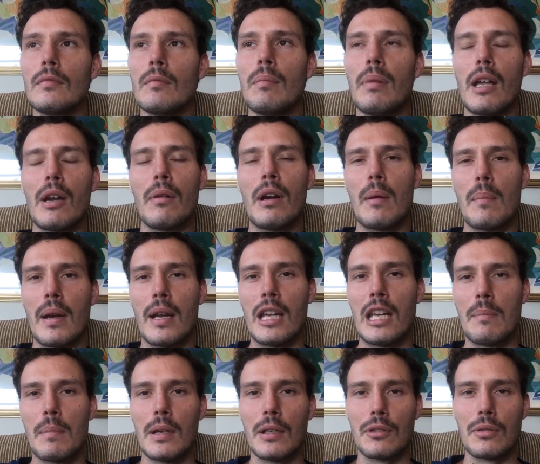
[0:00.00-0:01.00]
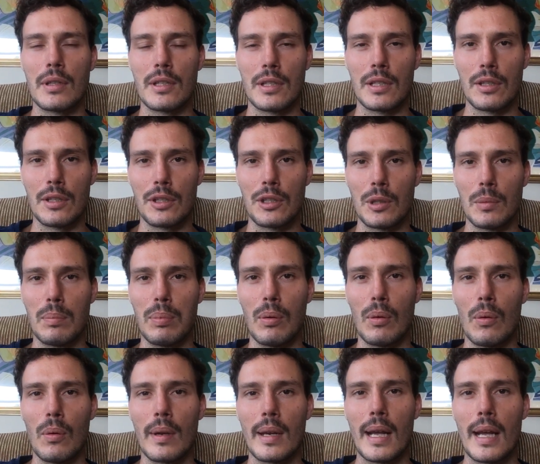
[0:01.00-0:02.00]
By the way, my email address is
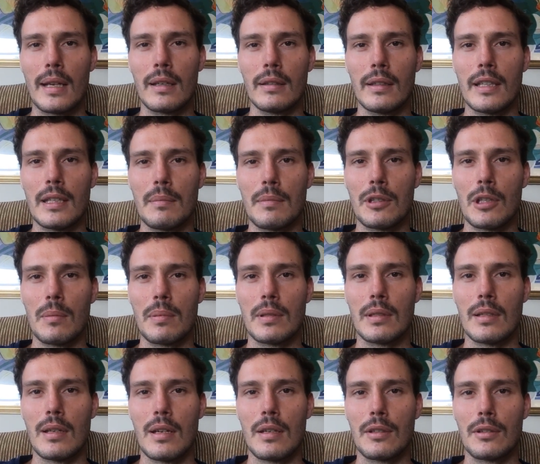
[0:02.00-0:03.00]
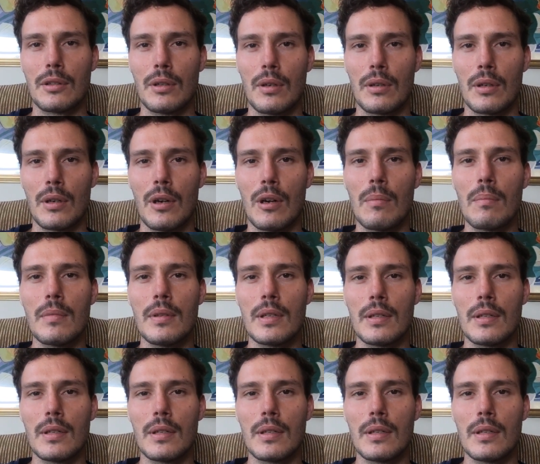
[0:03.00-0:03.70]
support@liamstoppstinnitus.com.